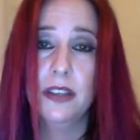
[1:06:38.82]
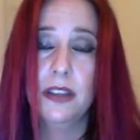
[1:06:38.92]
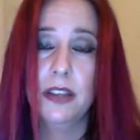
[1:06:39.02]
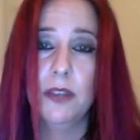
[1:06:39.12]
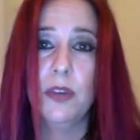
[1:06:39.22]

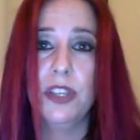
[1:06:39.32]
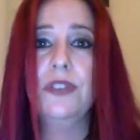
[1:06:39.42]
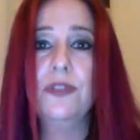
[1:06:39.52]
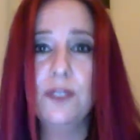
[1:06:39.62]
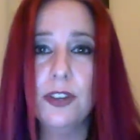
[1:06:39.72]
And I want you
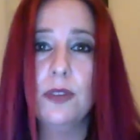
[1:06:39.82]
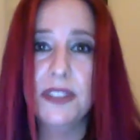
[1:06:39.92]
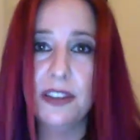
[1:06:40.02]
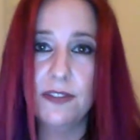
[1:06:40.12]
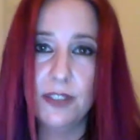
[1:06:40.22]
to feel what
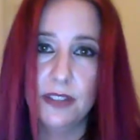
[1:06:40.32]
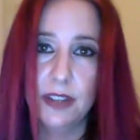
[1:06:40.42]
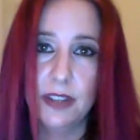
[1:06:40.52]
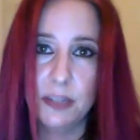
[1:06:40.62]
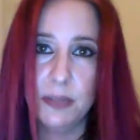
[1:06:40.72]
that feels
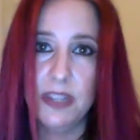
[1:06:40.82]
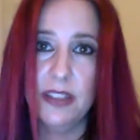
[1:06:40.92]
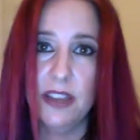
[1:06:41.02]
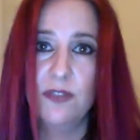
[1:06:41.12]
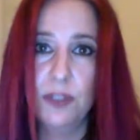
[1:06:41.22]
like to be
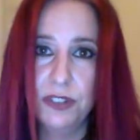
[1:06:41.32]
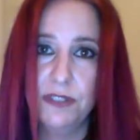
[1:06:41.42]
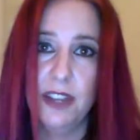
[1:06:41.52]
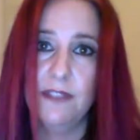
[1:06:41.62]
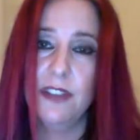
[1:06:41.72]
that full
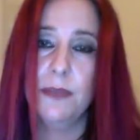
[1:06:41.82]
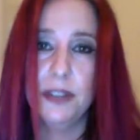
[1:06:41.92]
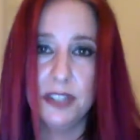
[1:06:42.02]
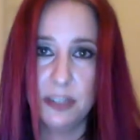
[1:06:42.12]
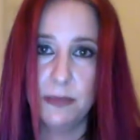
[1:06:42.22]
divine
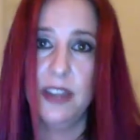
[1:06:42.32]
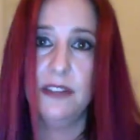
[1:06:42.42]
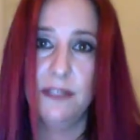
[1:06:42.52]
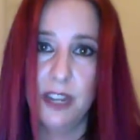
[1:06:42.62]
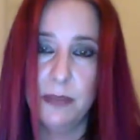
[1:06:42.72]
feminine to my
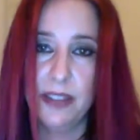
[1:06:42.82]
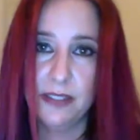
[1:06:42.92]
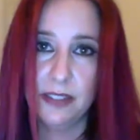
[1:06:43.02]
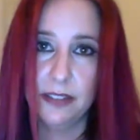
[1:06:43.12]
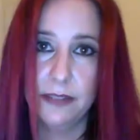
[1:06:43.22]
divine
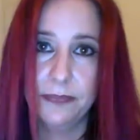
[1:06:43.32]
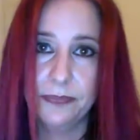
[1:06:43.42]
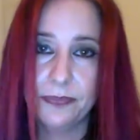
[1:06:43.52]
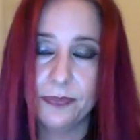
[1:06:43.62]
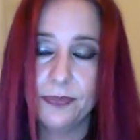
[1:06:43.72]
masculine.
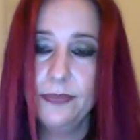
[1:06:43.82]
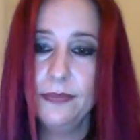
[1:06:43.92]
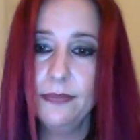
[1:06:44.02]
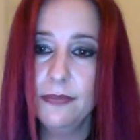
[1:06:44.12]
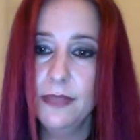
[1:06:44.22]

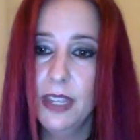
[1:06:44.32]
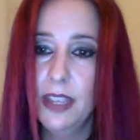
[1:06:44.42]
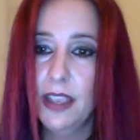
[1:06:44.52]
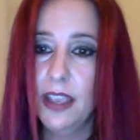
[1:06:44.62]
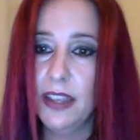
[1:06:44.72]

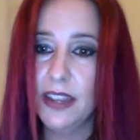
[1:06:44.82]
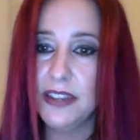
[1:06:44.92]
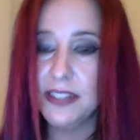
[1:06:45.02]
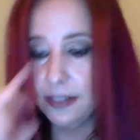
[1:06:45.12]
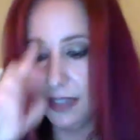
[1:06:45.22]
And
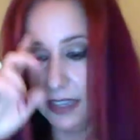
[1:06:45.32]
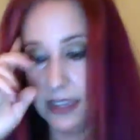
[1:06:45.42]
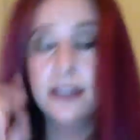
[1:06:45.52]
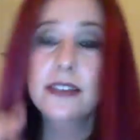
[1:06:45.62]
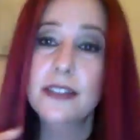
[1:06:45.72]

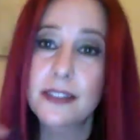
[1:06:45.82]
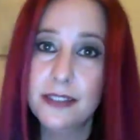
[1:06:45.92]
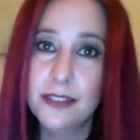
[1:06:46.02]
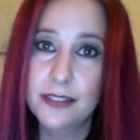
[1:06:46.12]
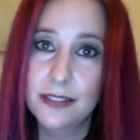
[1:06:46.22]
ideally,
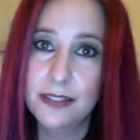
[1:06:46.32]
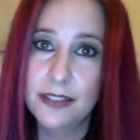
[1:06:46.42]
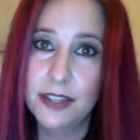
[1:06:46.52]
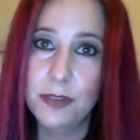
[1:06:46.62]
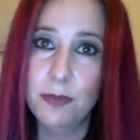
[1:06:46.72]

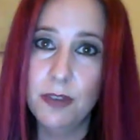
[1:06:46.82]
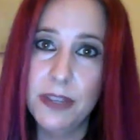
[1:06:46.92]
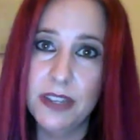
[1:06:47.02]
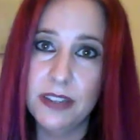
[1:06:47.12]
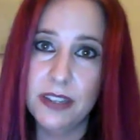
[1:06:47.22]
the
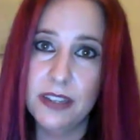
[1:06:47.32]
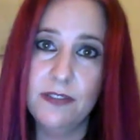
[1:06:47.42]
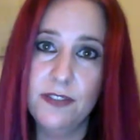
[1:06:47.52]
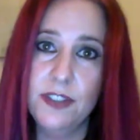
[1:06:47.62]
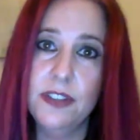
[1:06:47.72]
woman can
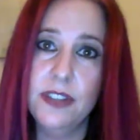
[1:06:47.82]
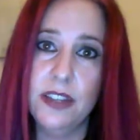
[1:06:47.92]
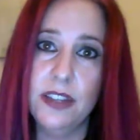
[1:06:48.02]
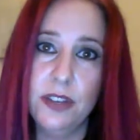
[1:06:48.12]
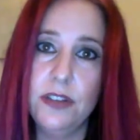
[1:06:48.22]
feel
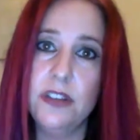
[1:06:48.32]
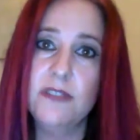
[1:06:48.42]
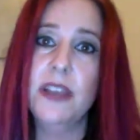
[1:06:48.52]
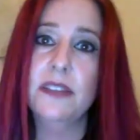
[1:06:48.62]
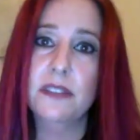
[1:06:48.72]
that union of
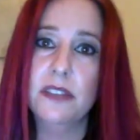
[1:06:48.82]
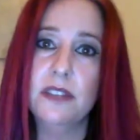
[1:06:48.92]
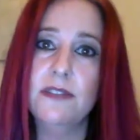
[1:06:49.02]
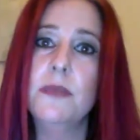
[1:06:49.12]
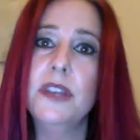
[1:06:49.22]
masculine and
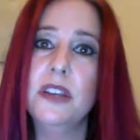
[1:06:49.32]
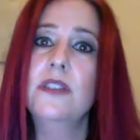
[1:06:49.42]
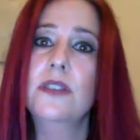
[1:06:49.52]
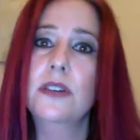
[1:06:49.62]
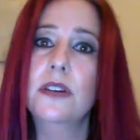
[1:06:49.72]
feminine in
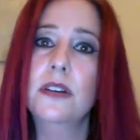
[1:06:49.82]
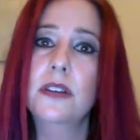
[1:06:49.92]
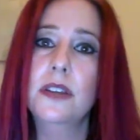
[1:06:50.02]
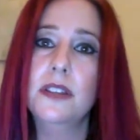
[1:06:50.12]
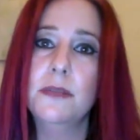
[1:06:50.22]
her.
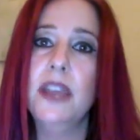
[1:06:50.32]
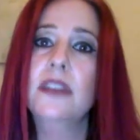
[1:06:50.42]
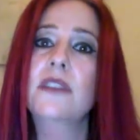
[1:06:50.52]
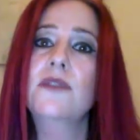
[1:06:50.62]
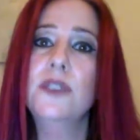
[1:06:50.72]
And the man
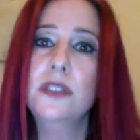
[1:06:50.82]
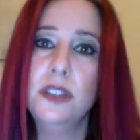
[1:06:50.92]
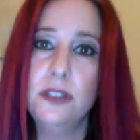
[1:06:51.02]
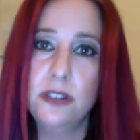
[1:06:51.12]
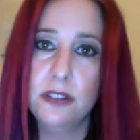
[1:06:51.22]
can feel the
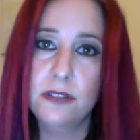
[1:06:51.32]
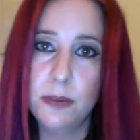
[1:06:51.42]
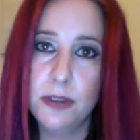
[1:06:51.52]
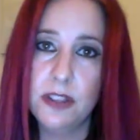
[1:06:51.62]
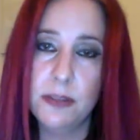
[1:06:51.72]
union of the
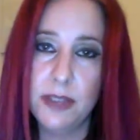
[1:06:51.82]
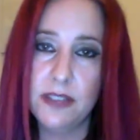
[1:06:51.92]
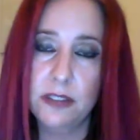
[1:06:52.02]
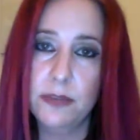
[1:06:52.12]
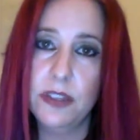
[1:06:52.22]
feminine and the
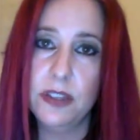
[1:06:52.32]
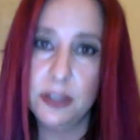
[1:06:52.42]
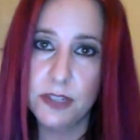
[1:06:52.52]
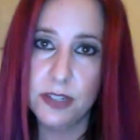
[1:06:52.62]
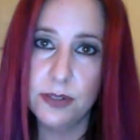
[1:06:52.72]
masculine within him
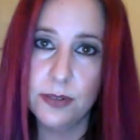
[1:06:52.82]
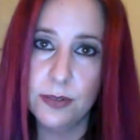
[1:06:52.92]
too.